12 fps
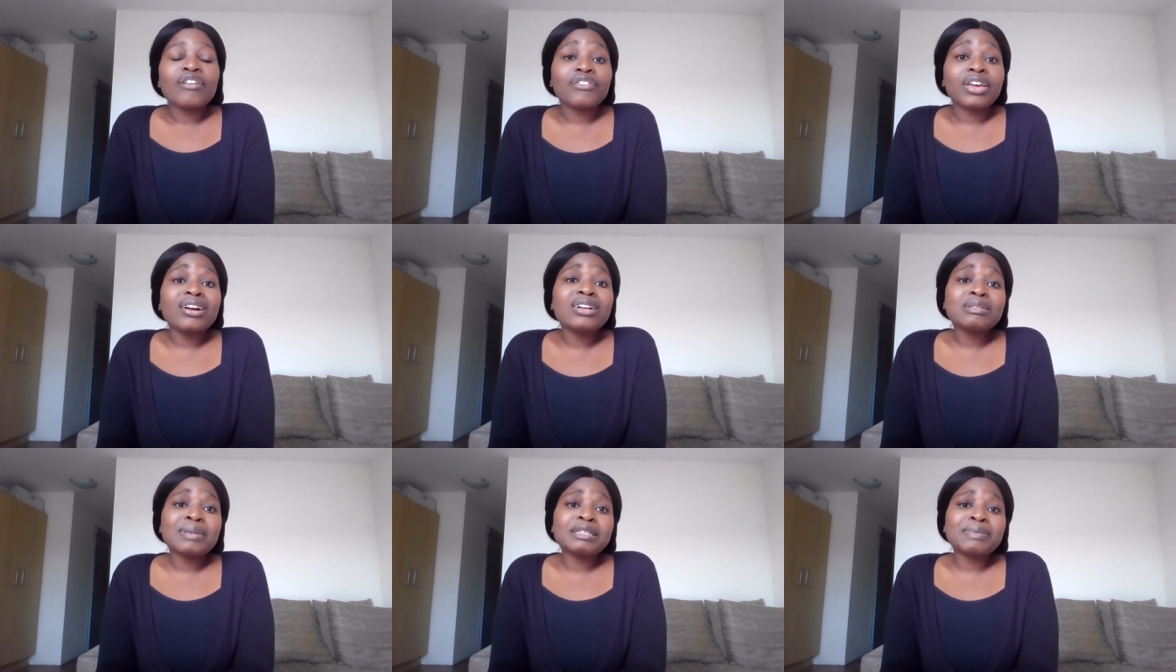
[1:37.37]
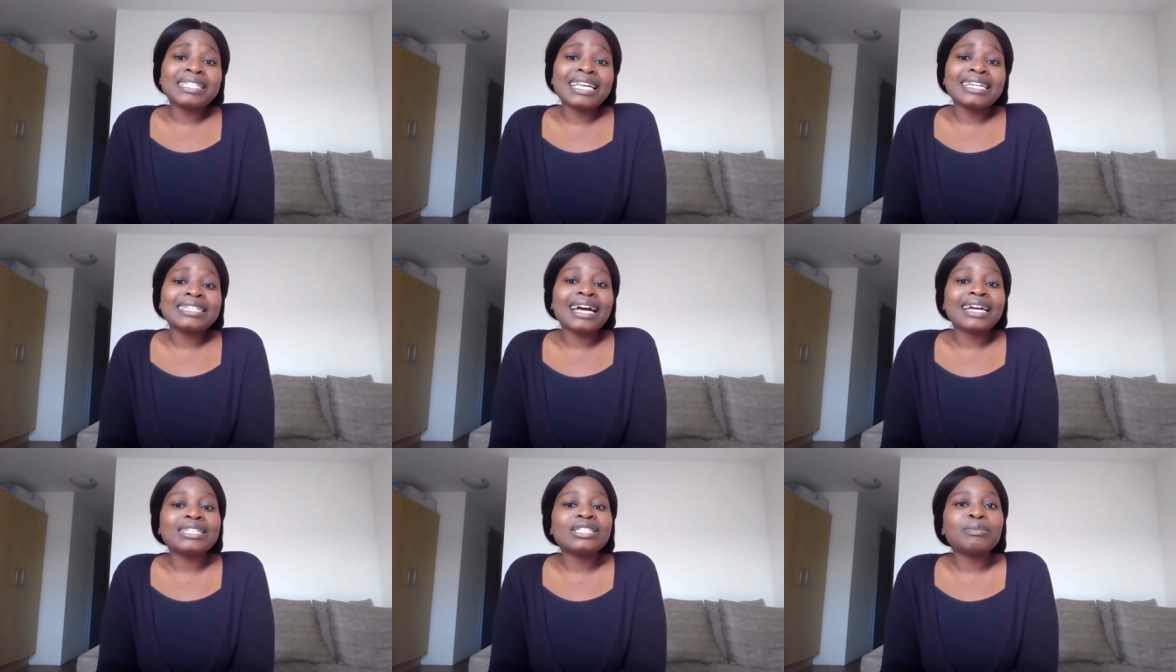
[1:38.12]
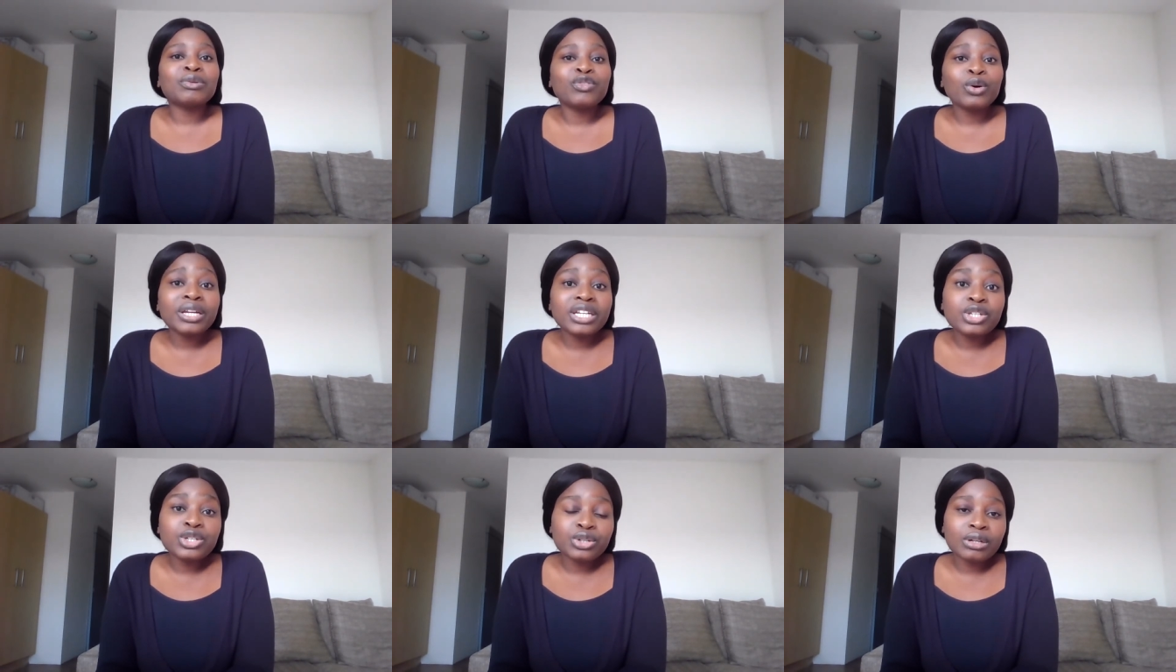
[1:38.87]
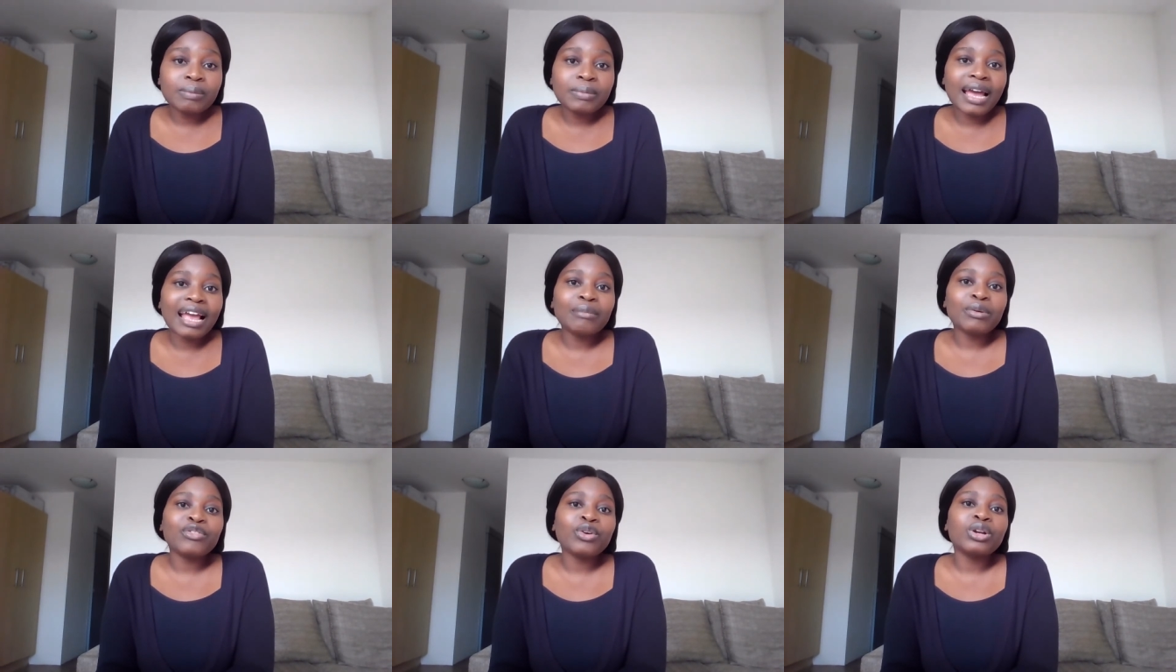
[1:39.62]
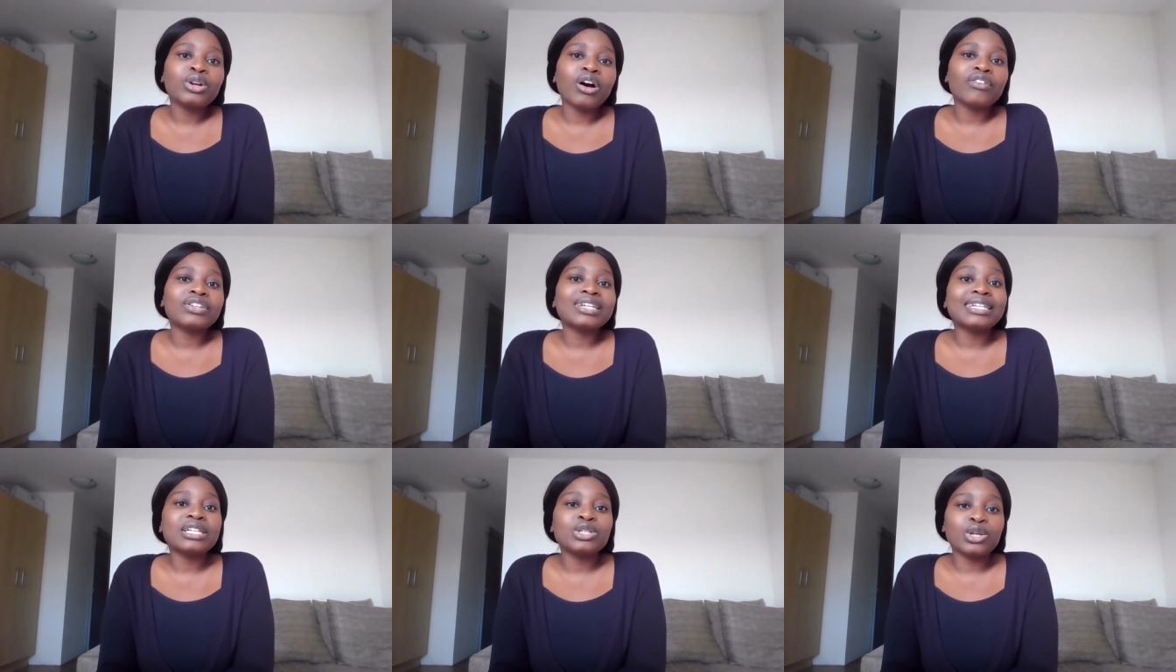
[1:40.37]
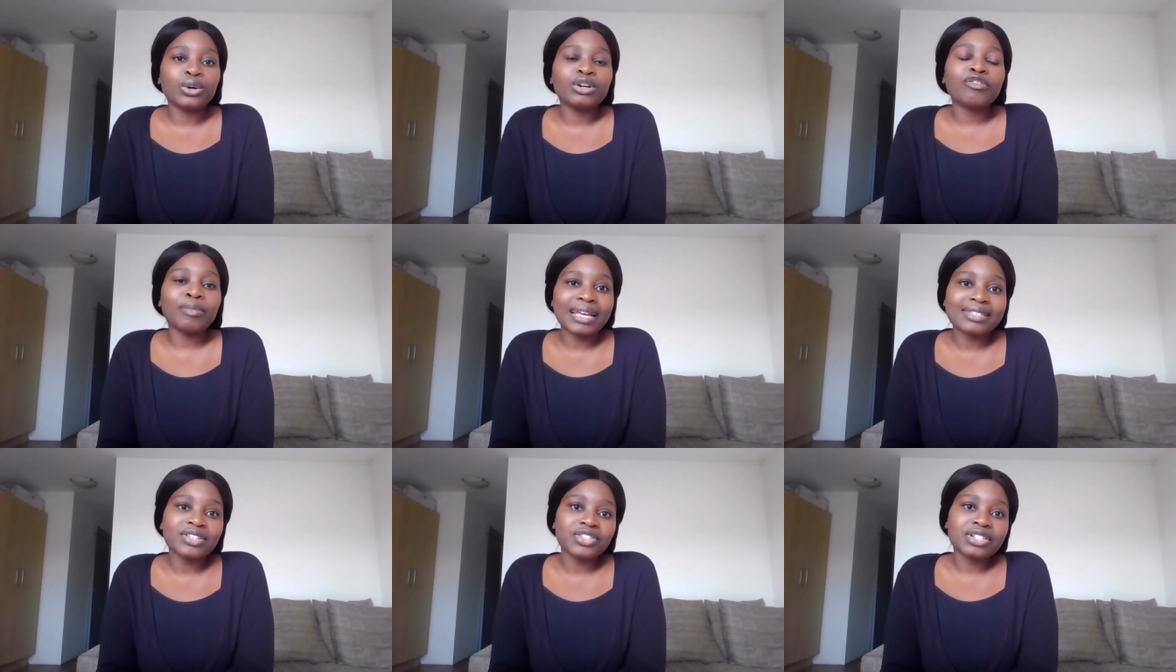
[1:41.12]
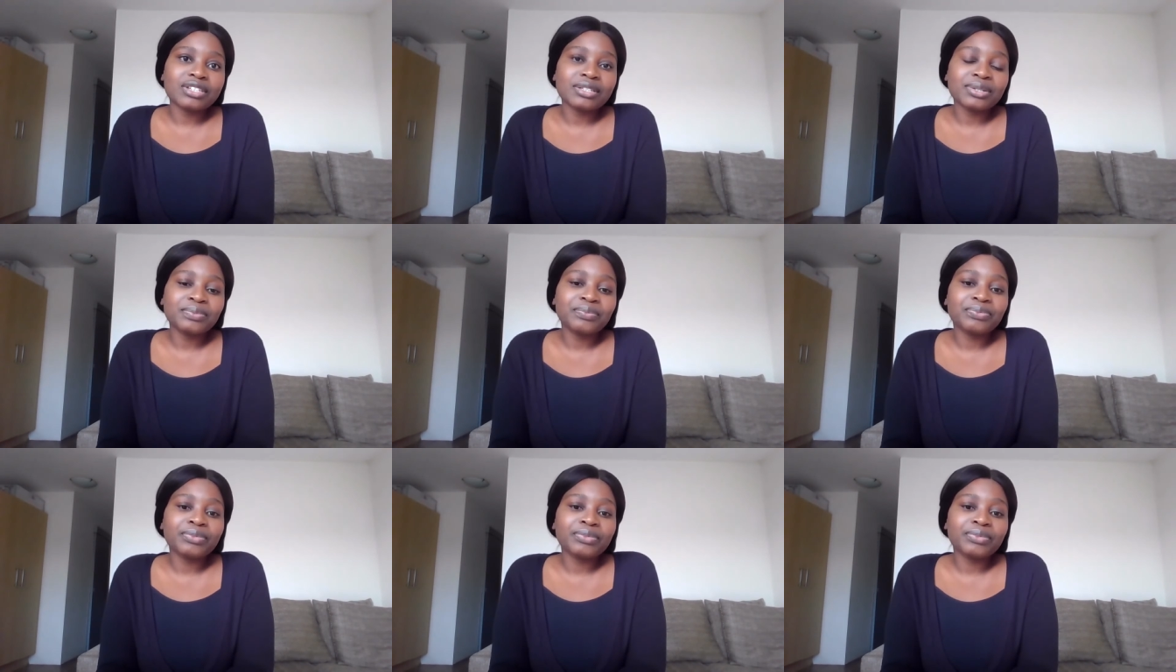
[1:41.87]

Vehicles must be sanitized before each trip and before and after each load of passengers.